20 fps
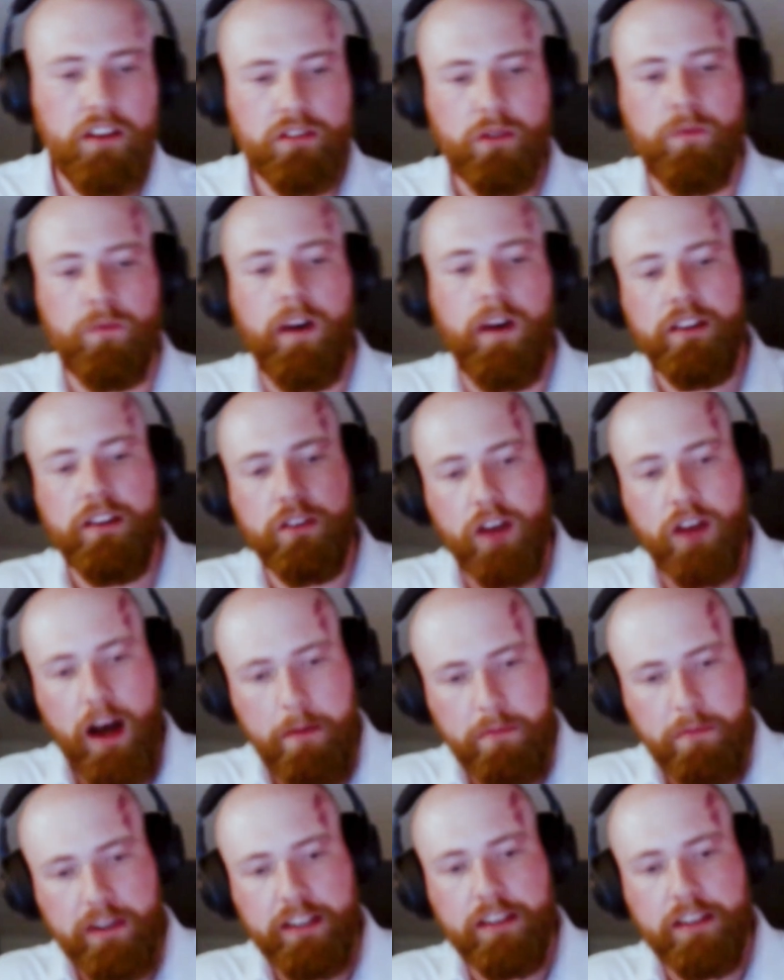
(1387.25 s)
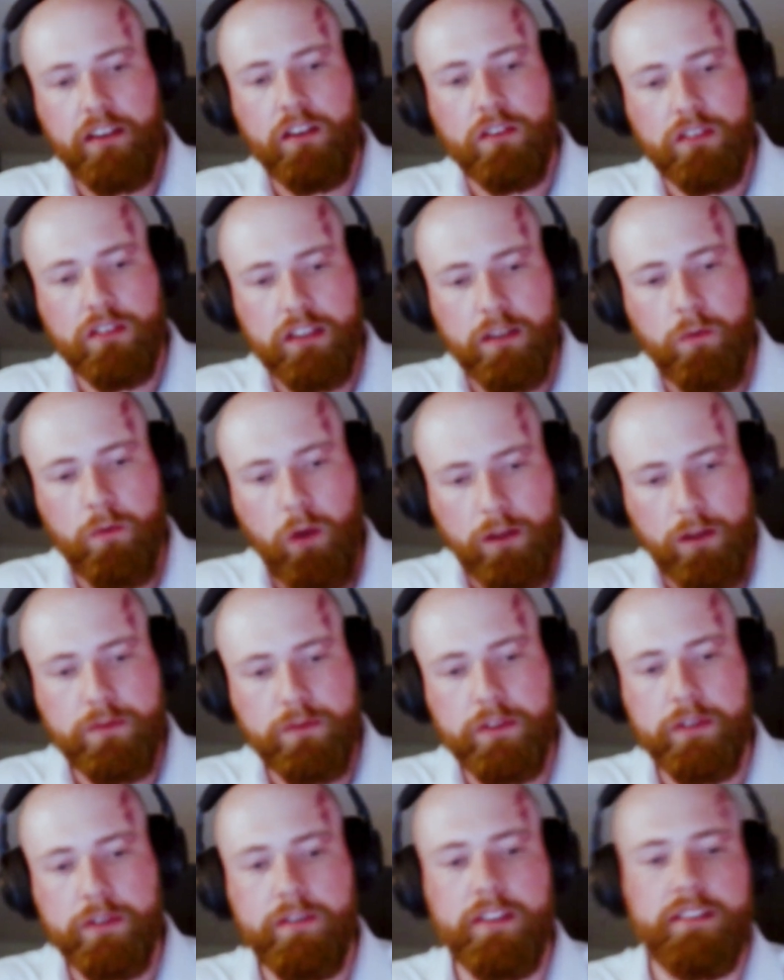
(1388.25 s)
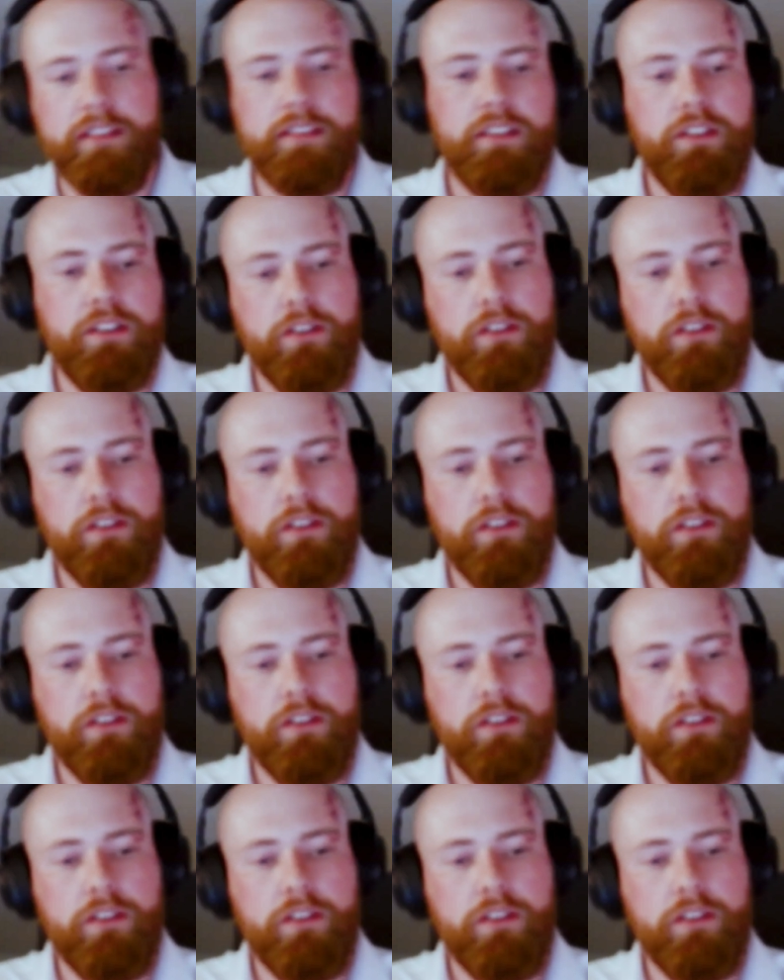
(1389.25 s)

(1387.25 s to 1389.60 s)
So while you are uplinking on the one frequency,